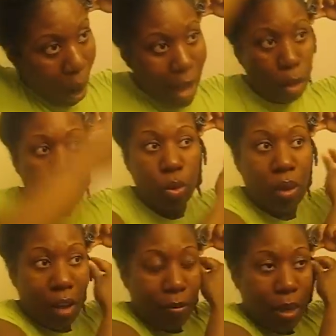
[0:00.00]
why don't you
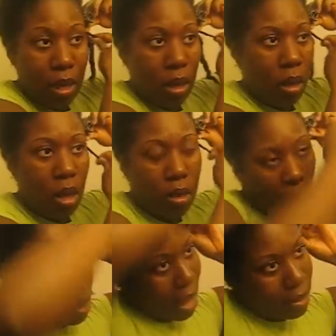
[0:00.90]
love me?
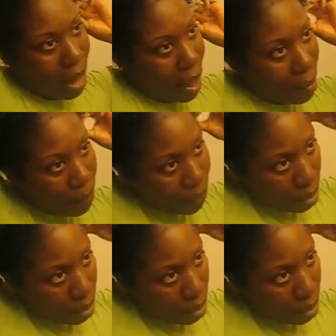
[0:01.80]
Don't got time.